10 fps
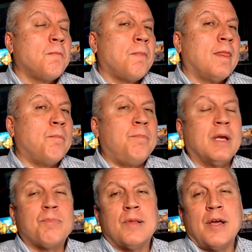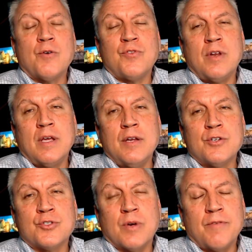the big players in the
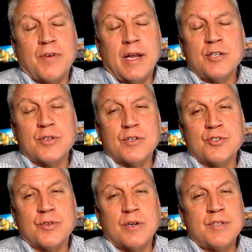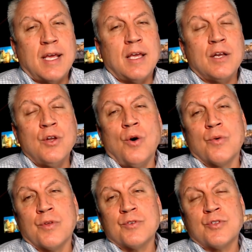industry, financial industry, are taking
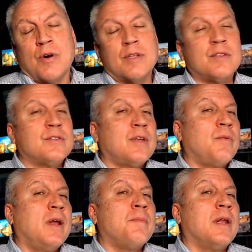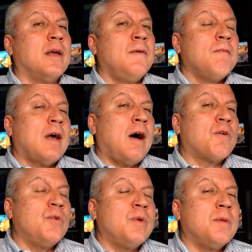note. They're starting to say, wait a minute, how
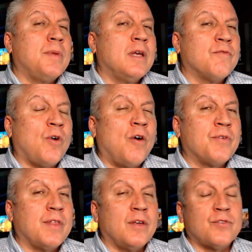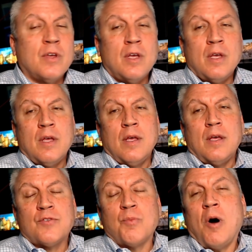can we be involved with this?
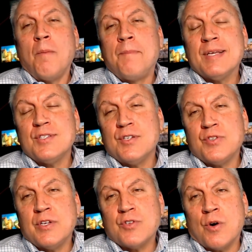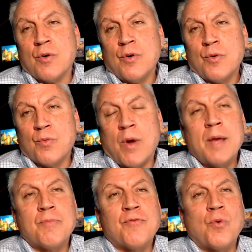Small businesses are
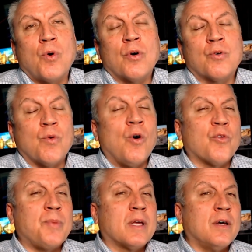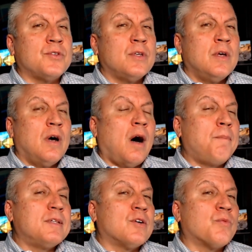ripe for growth because up
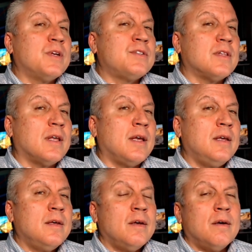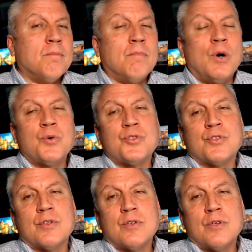until recently,
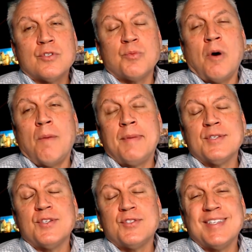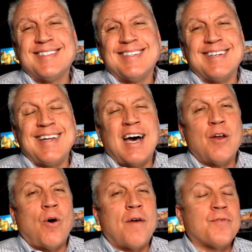most small businesses did not
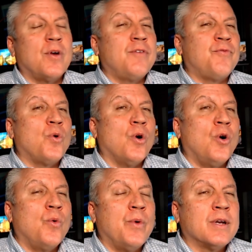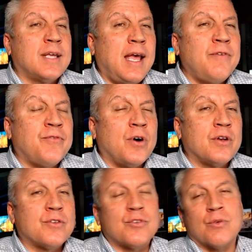offer a 401k
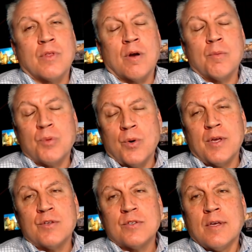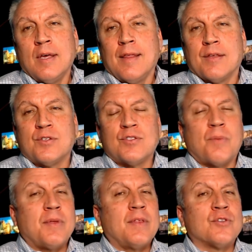fund to their employees. This is
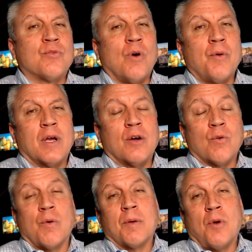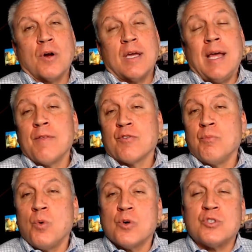something that's growing, a growing market, and there's
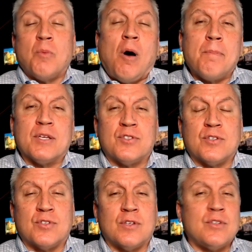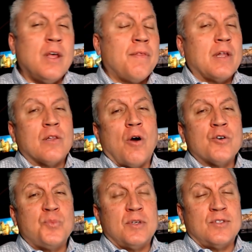more small businesses than
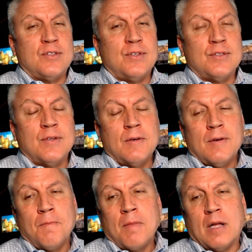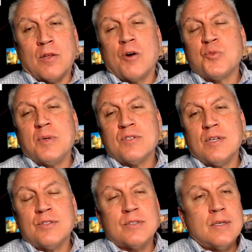large businesses. A large
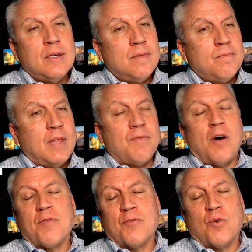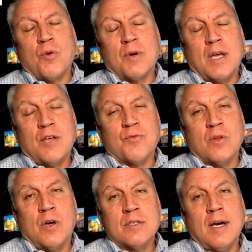business, they've offered 401ks for a
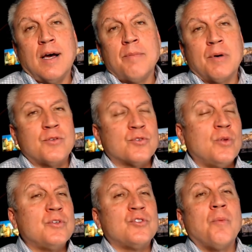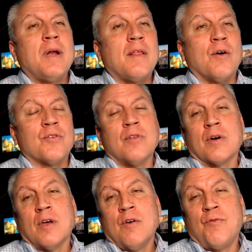long time, but there's only so many of those.
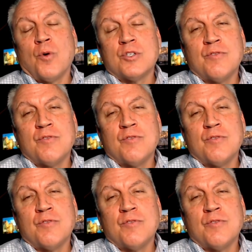Look, Fortune